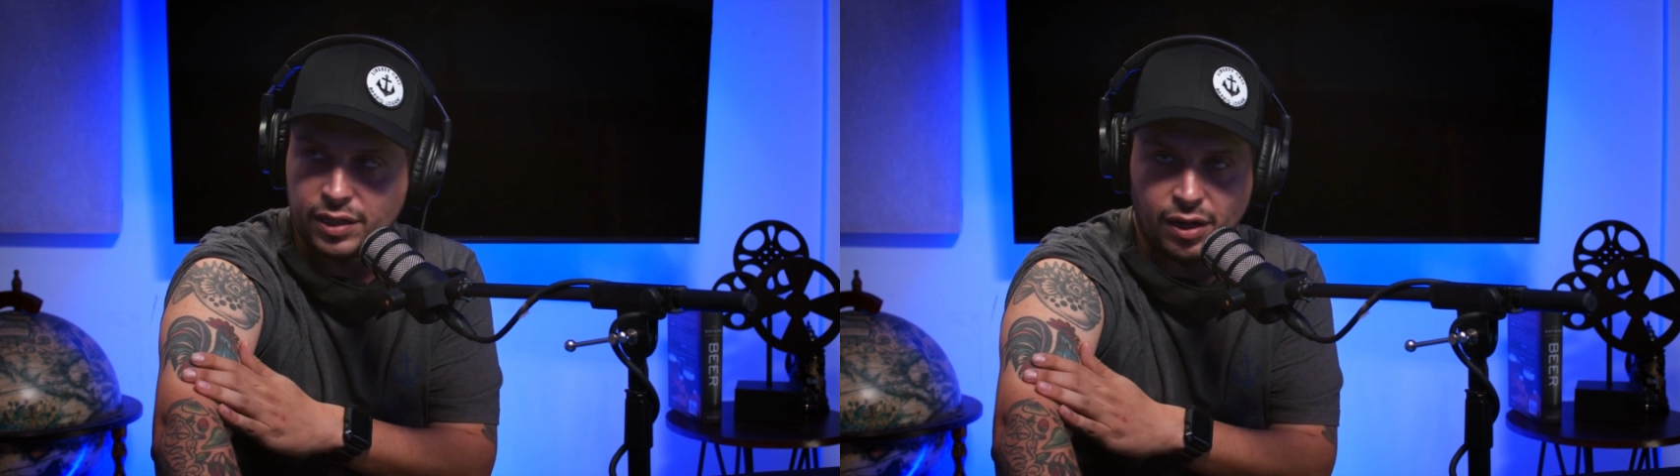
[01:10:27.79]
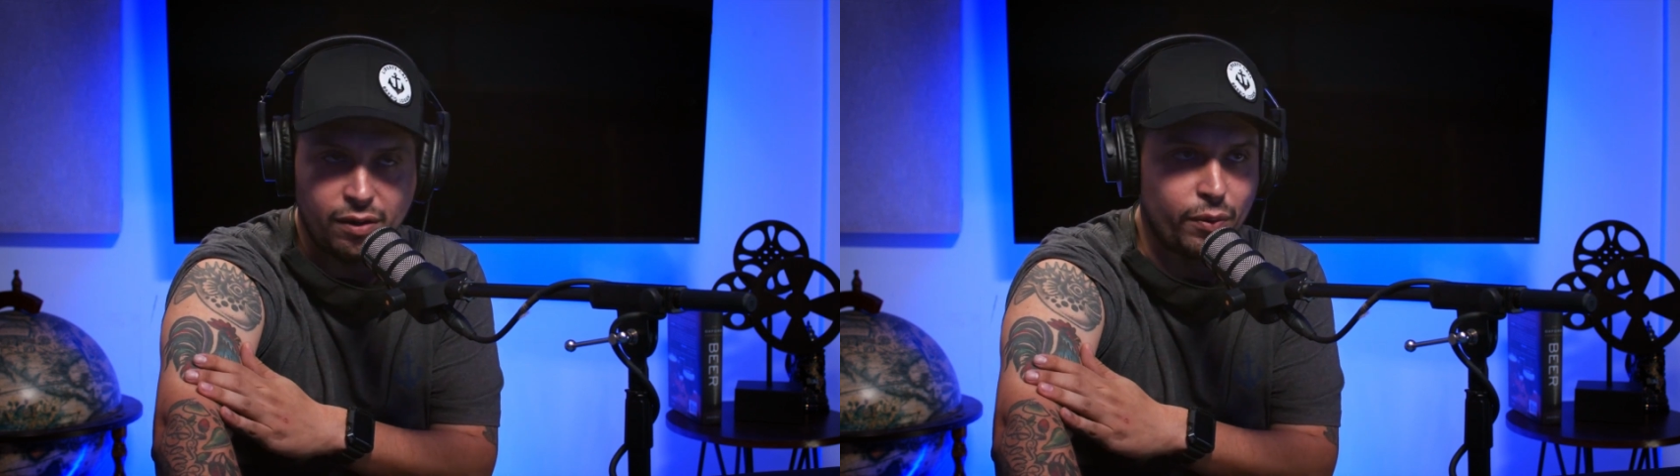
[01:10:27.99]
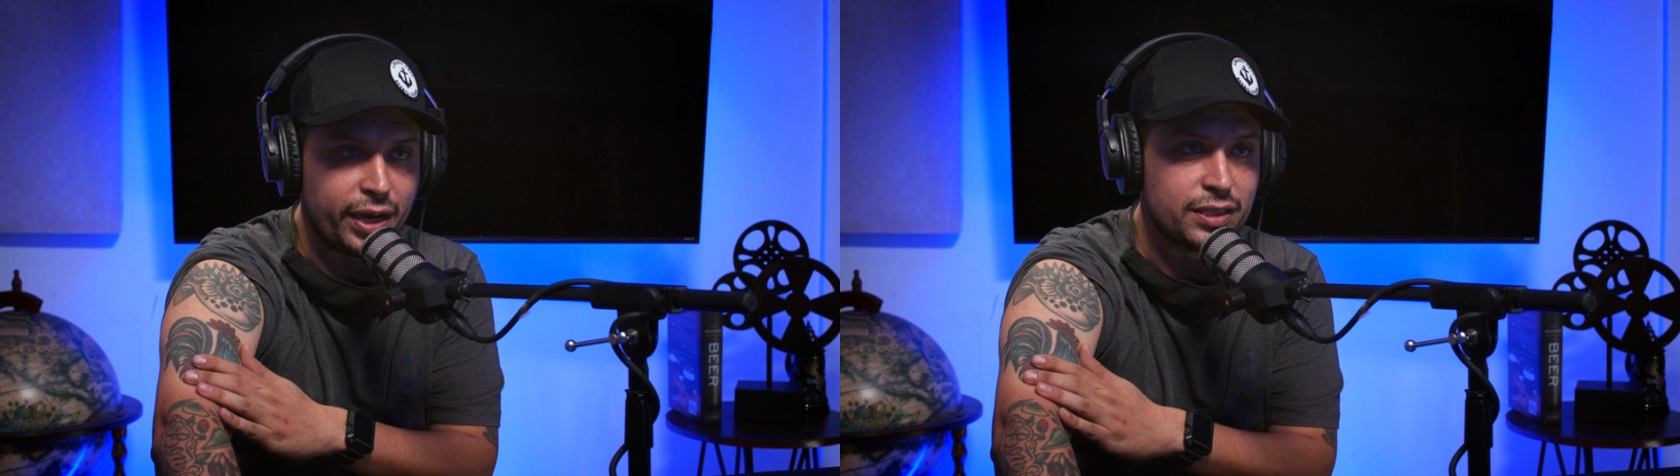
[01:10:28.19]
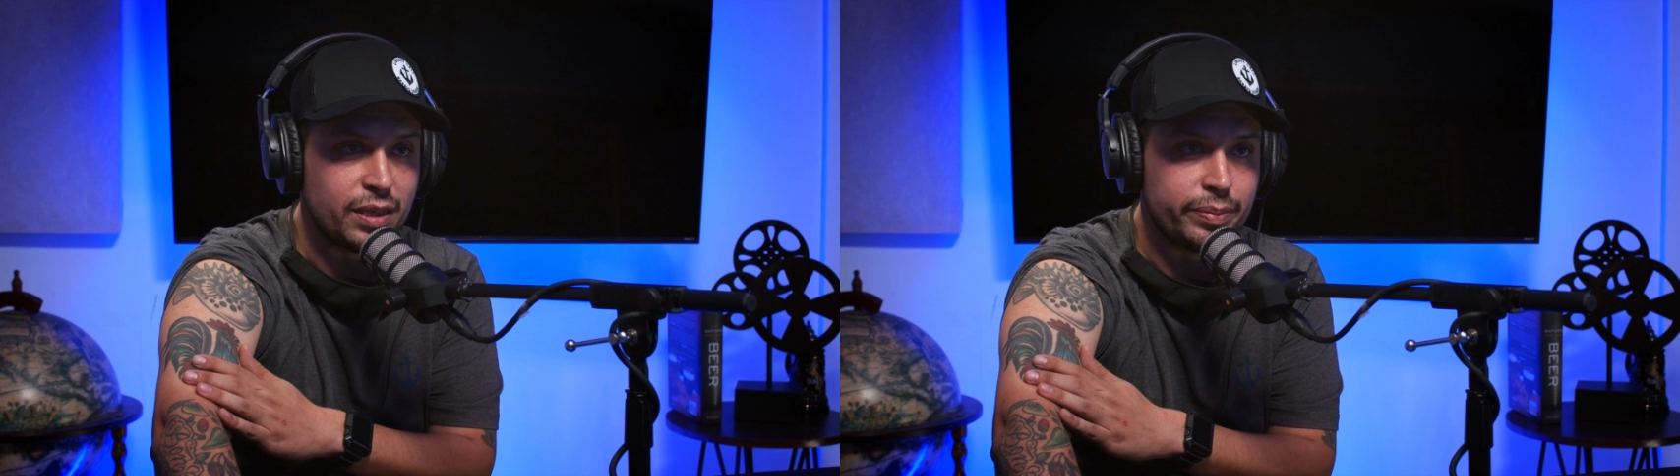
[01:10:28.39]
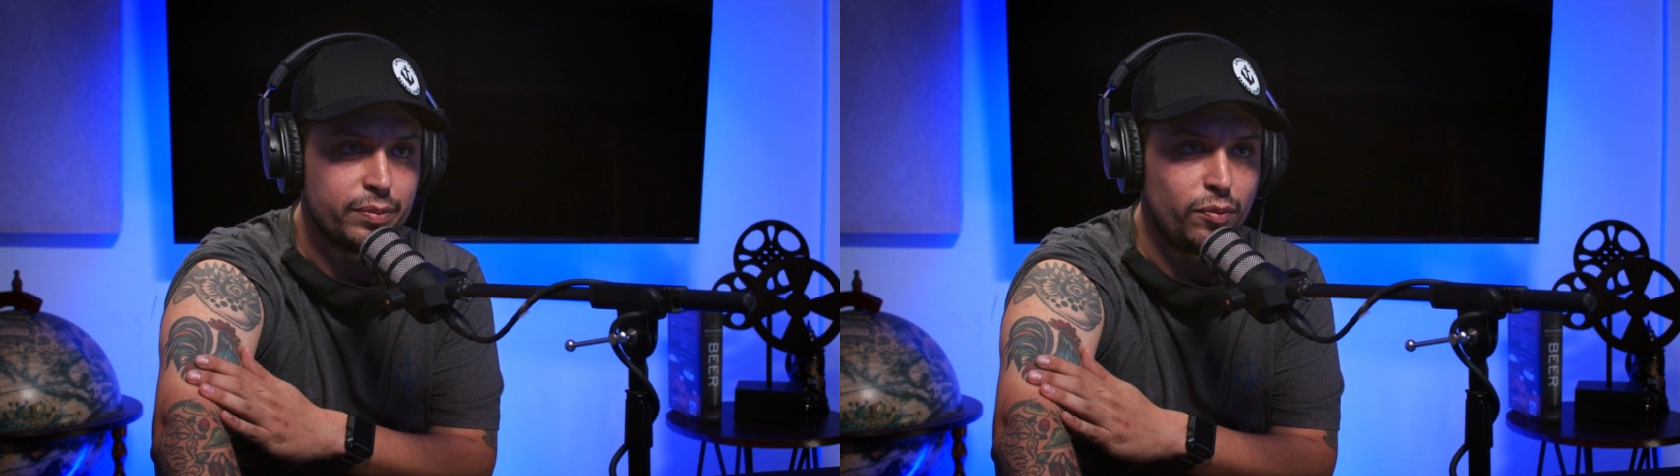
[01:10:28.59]
wake us
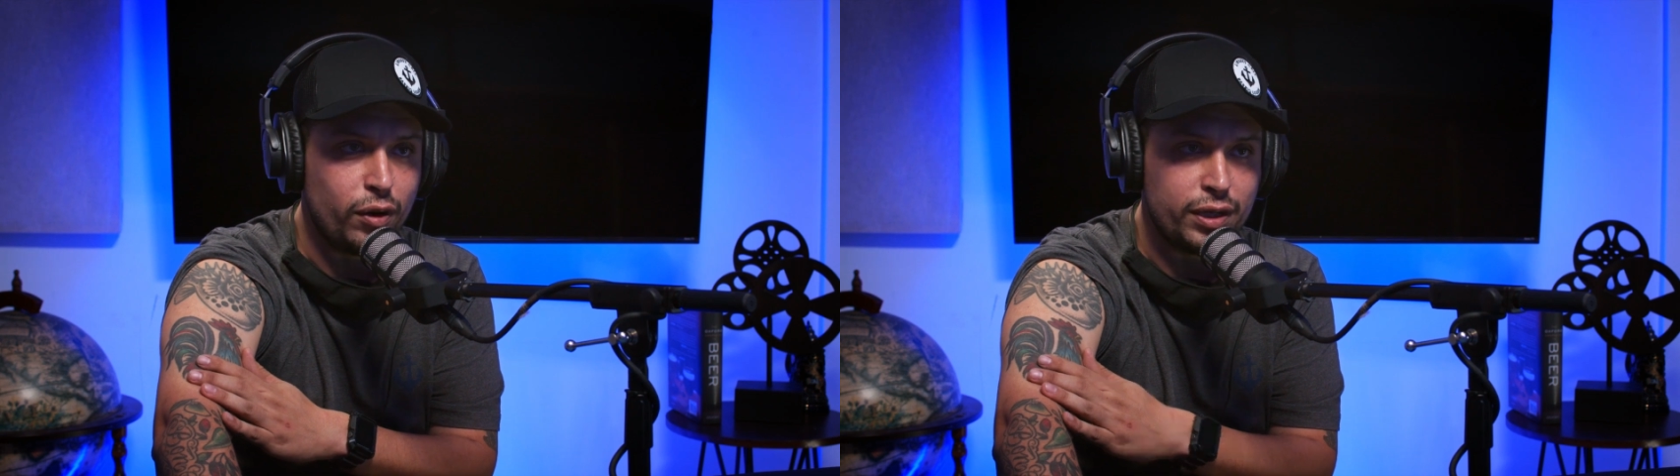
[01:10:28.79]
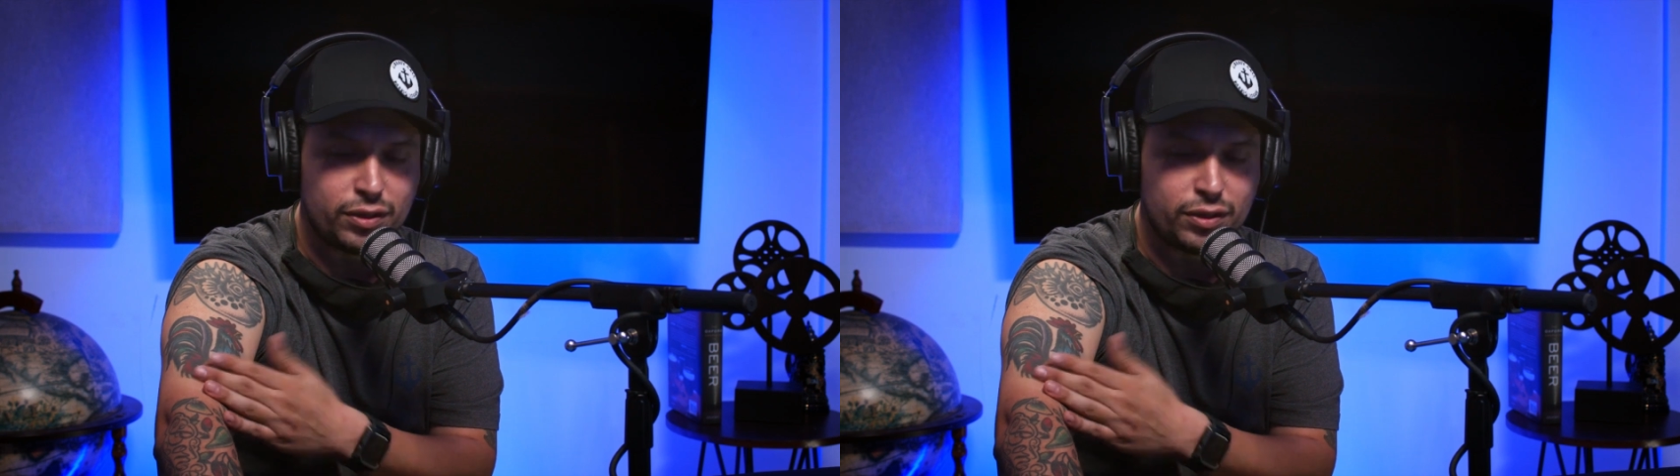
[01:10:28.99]
up in the morning.